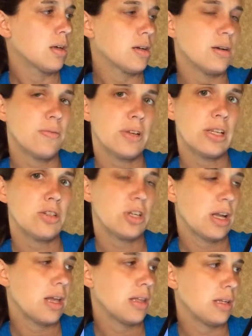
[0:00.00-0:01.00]

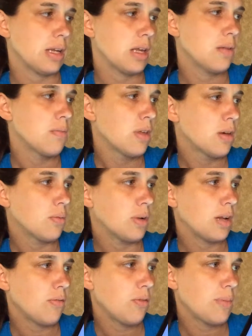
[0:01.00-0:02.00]
Confidentiality.
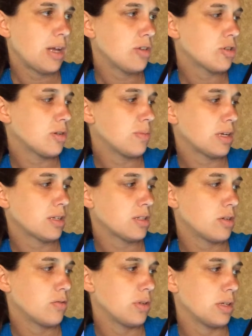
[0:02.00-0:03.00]
When information about a
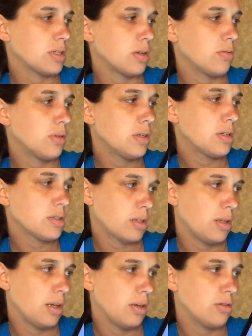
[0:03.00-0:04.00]
student is only
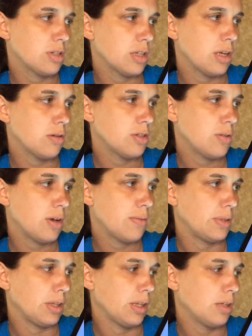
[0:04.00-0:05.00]
disclosed to those who
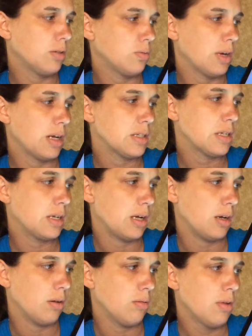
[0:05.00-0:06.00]
have a legal right to
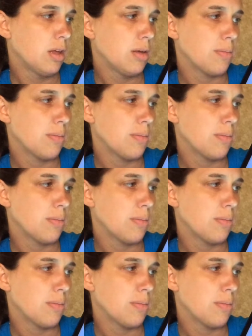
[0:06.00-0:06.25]
know,